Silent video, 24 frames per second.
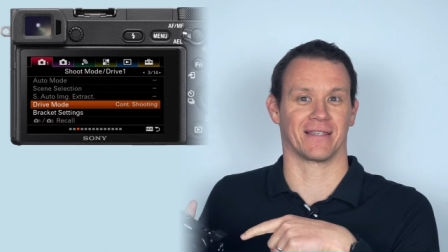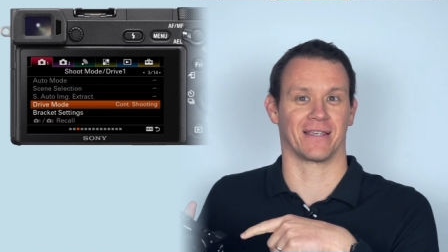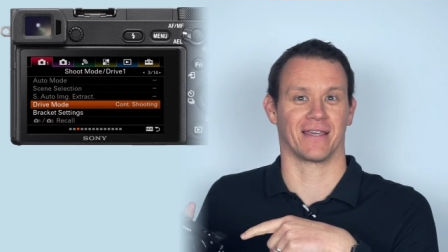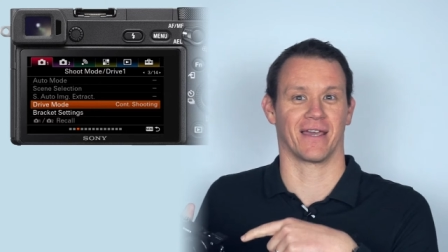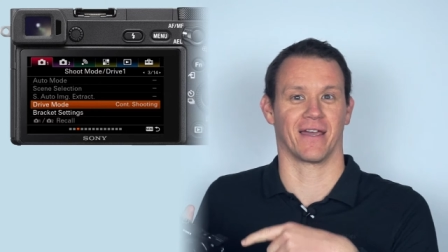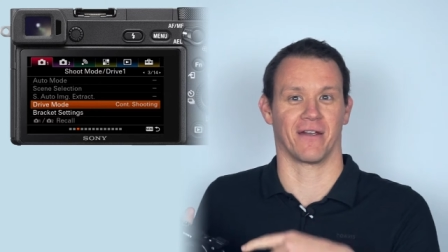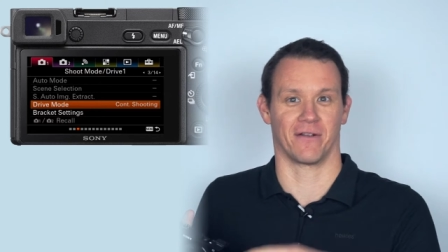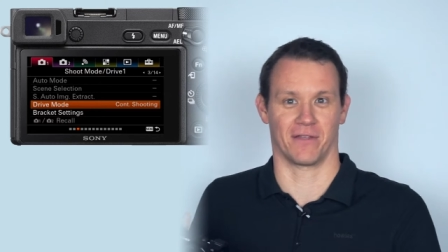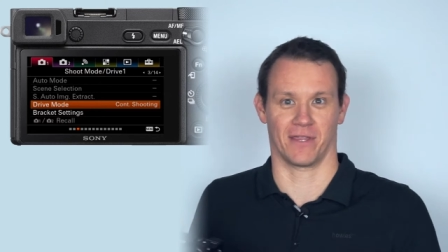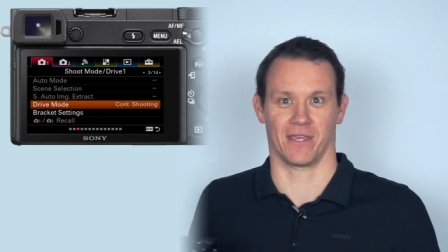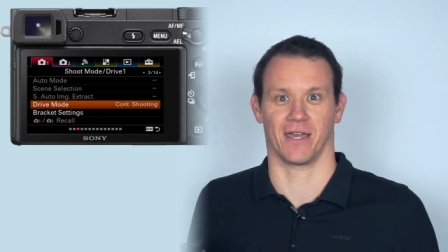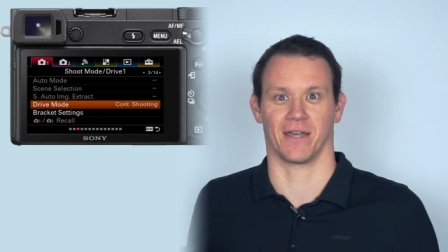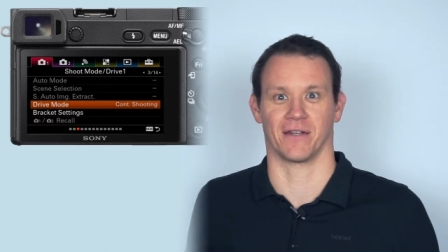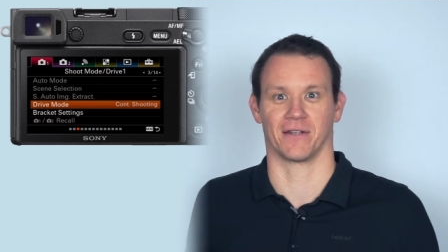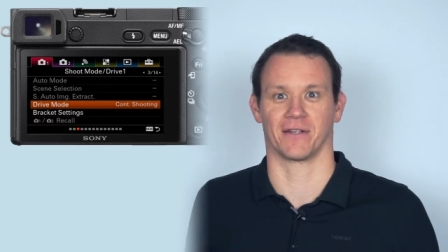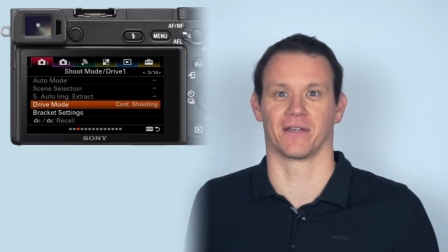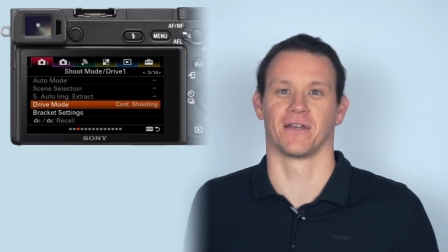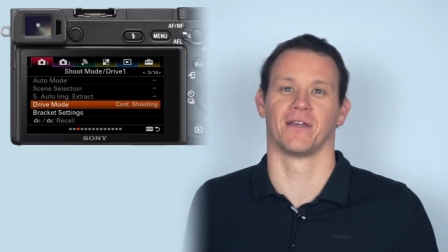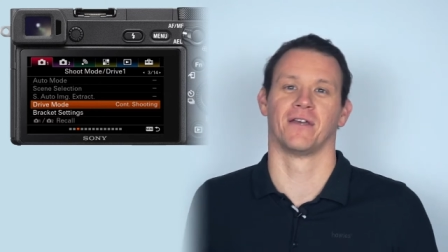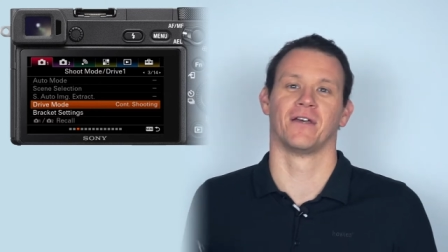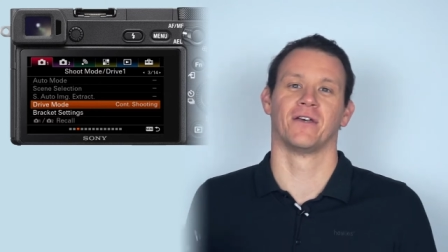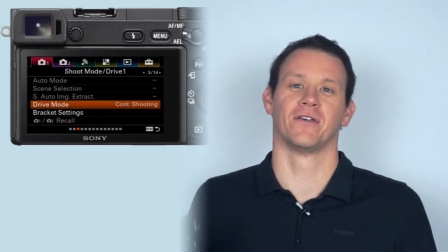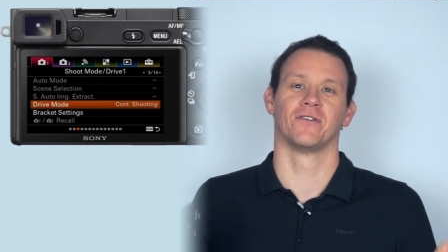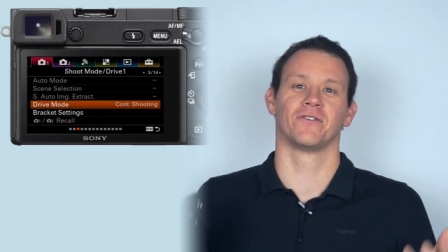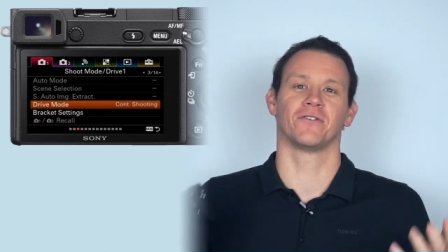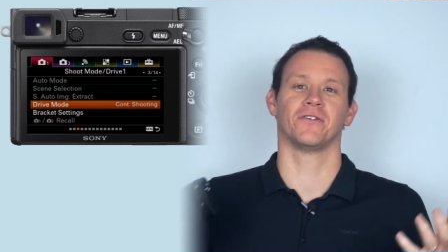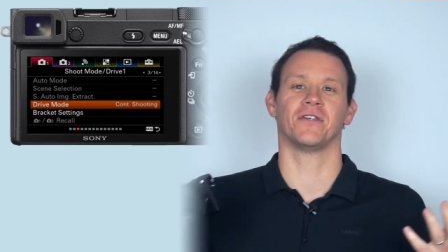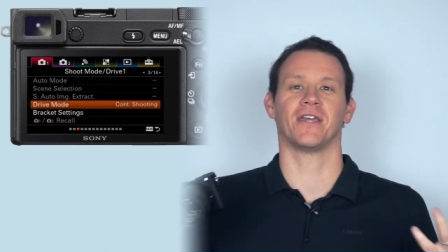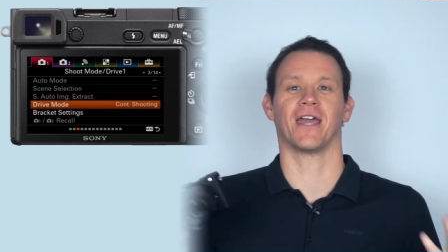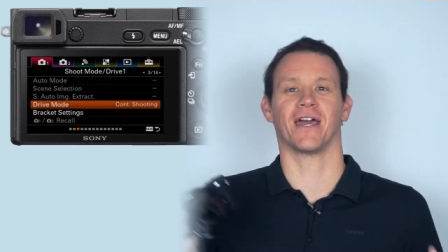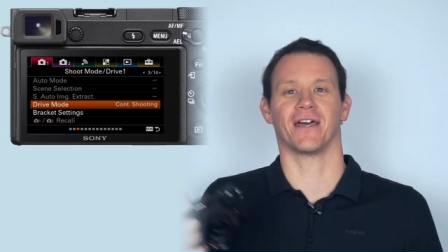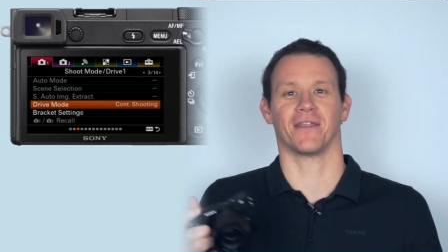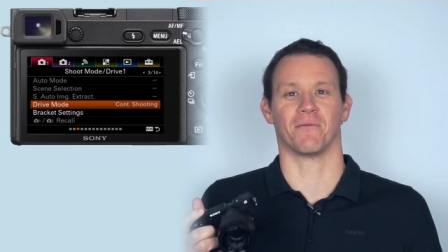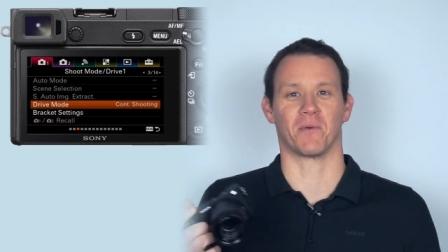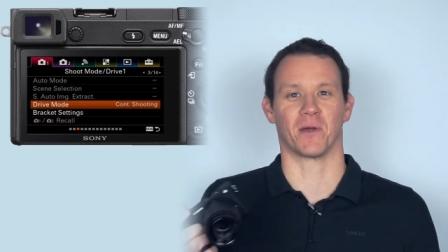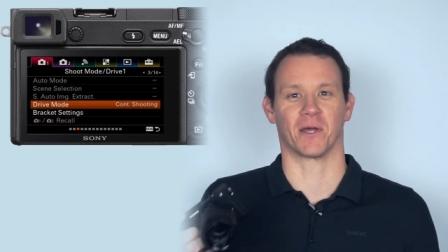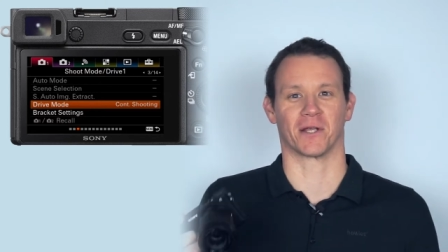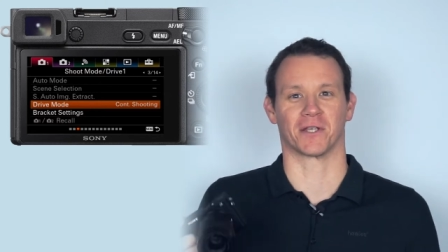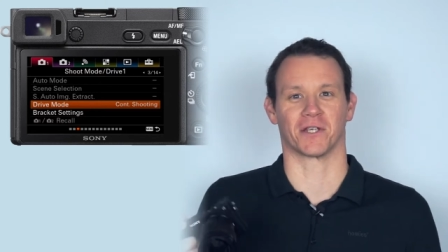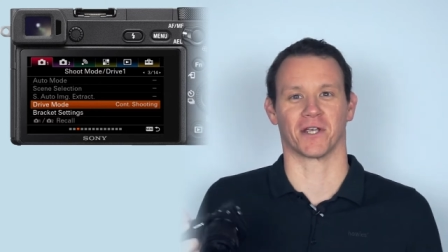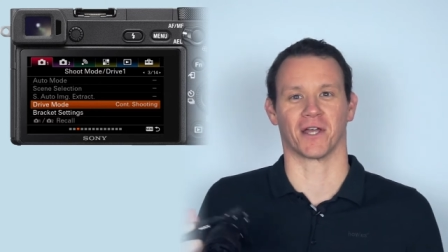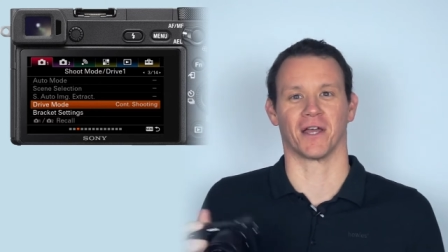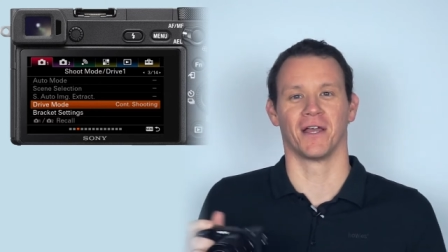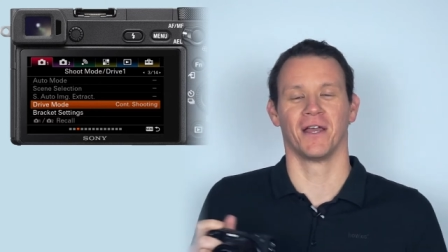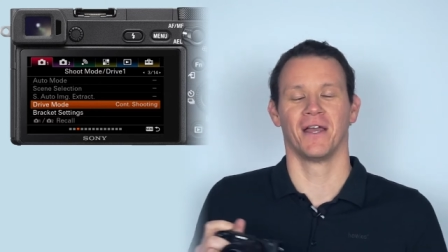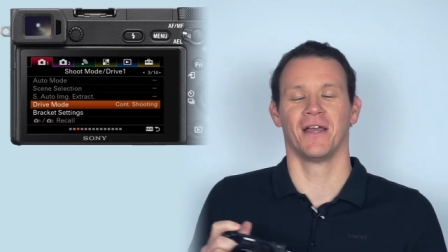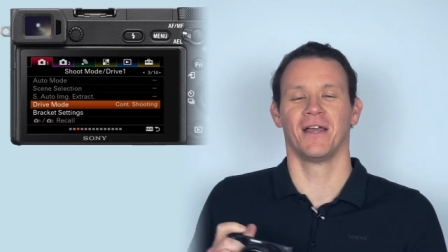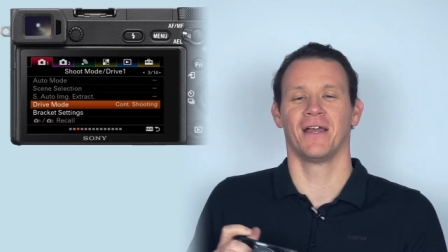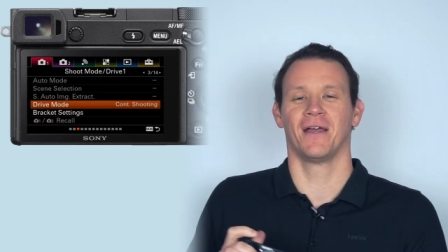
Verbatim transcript: the air at the end. So you get the picture.